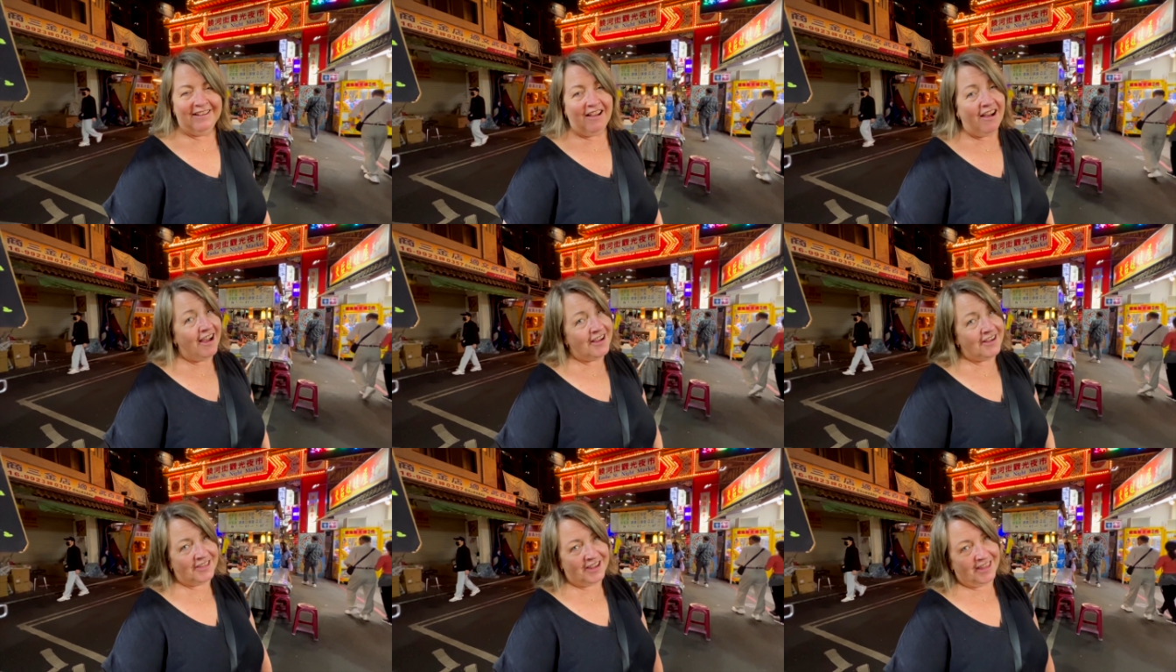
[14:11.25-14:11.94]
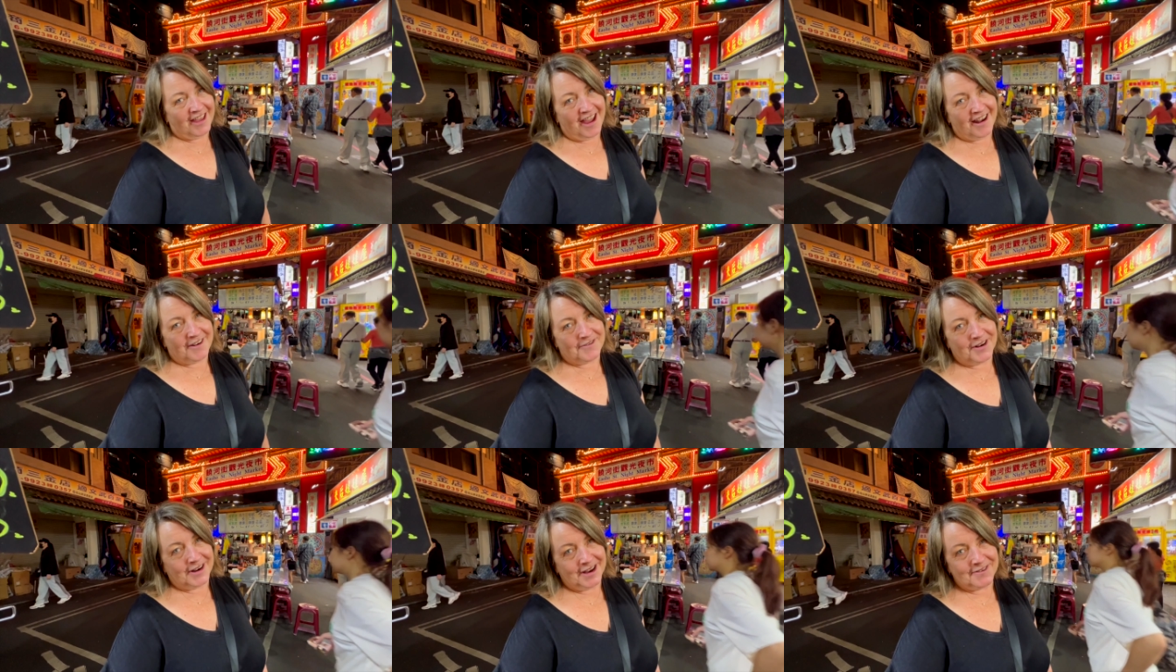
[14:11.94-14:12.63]
I, on the other hand, have
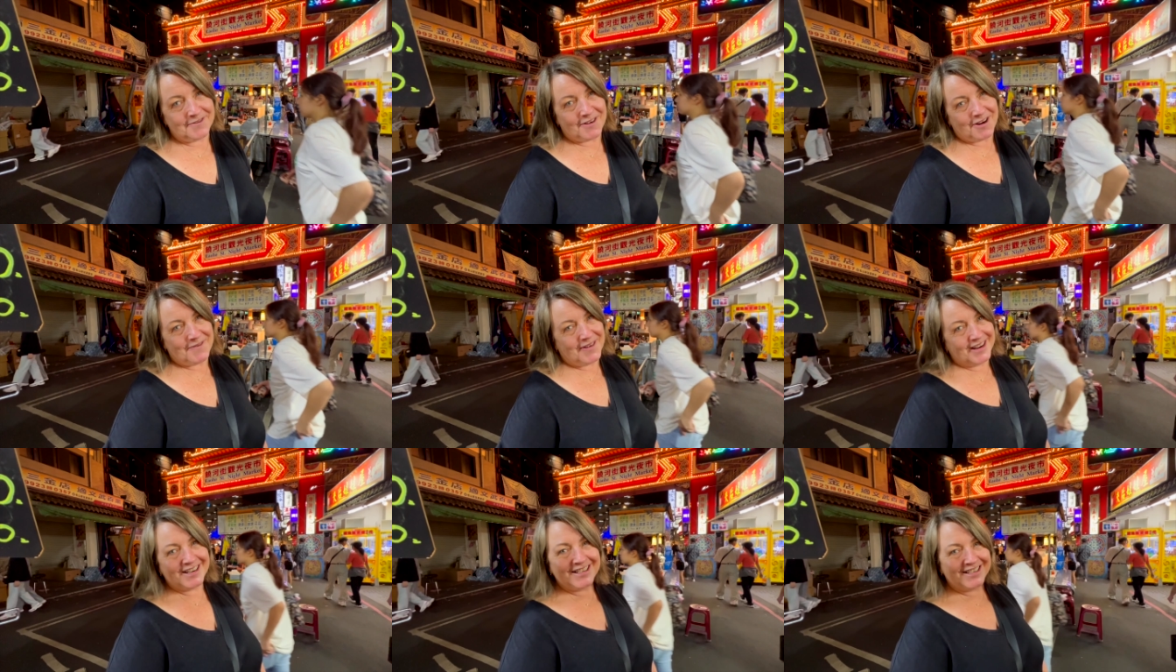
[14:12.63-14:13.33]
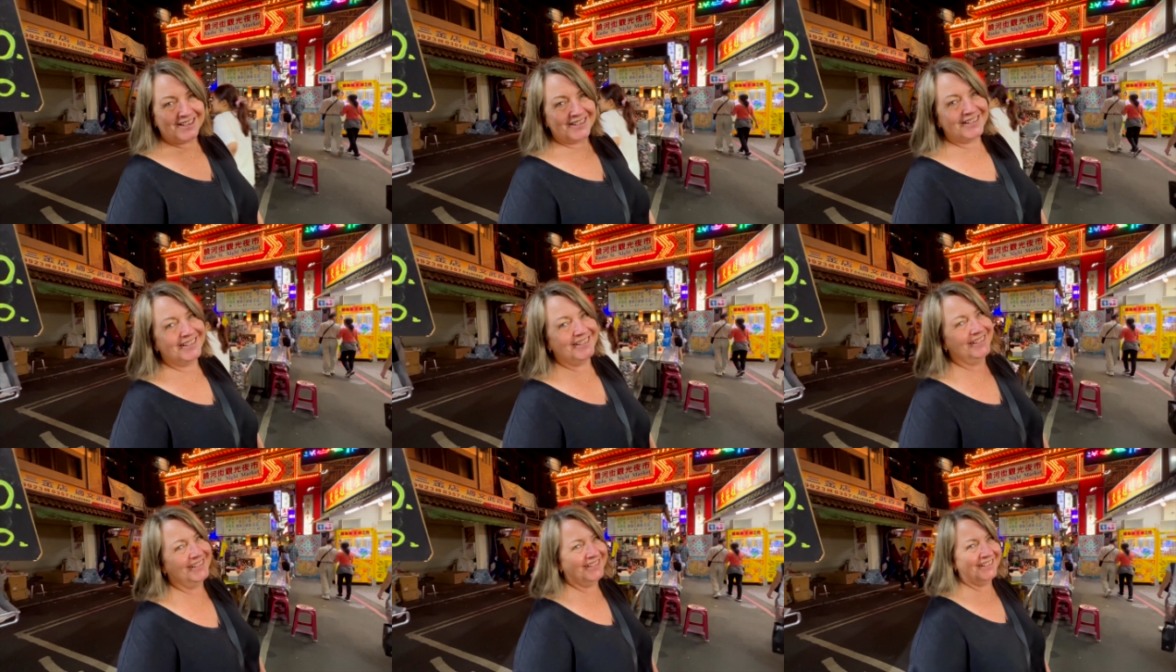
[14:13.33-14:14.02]
not eaten very much. So
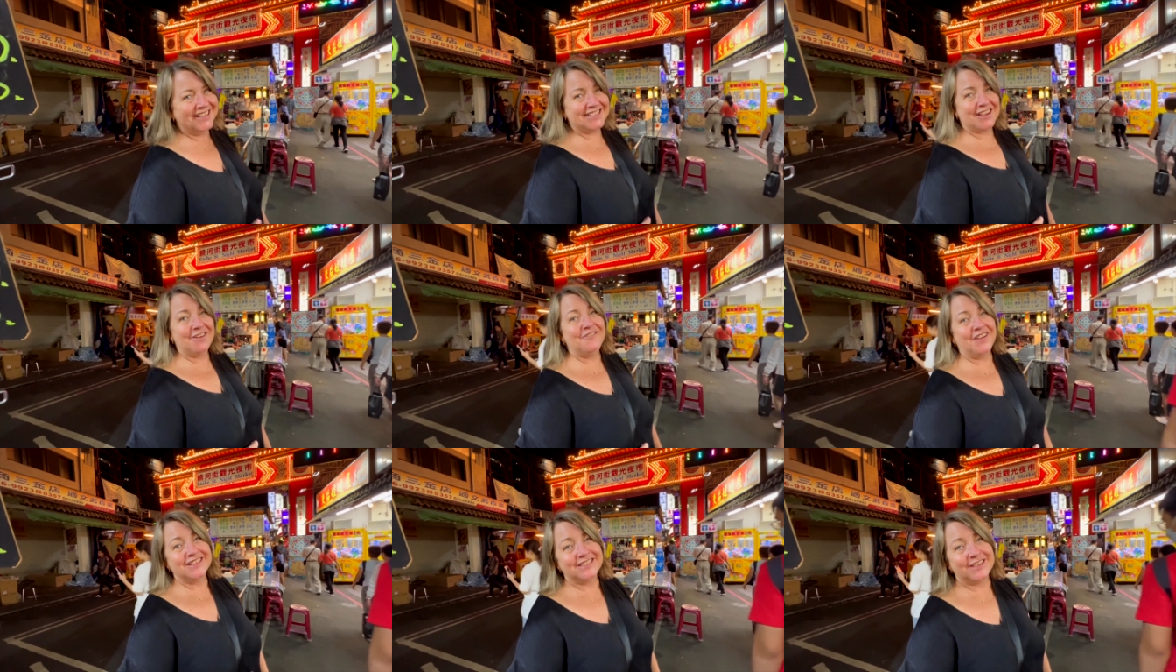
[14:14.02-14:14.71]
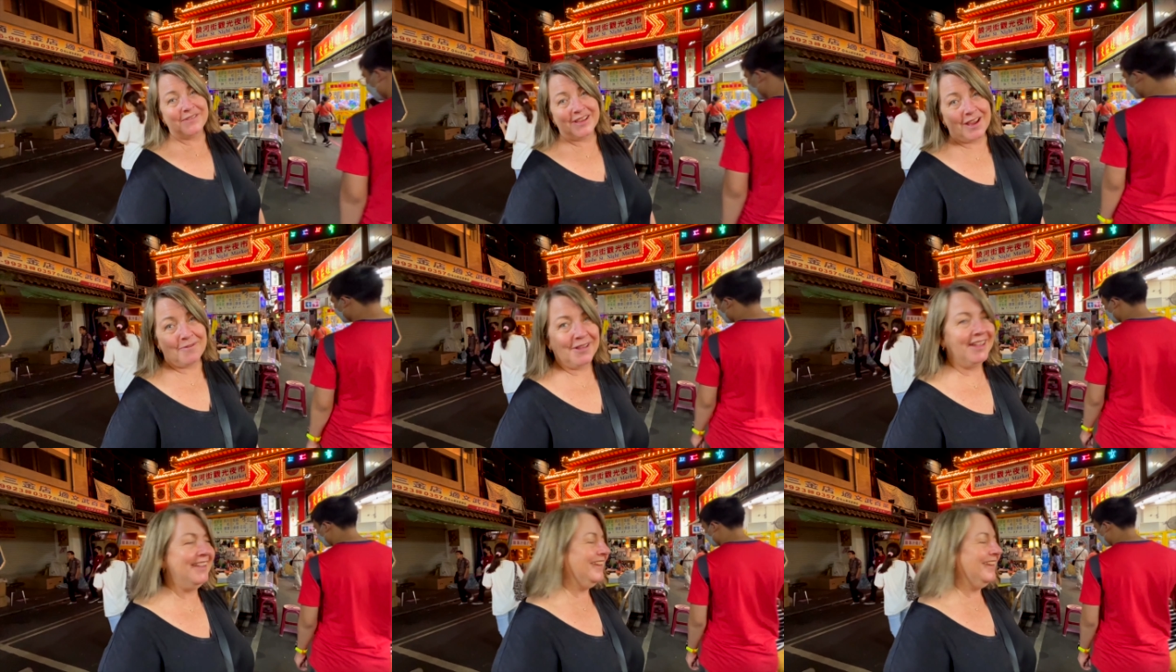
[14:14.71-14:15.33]
let's go and find something yummy.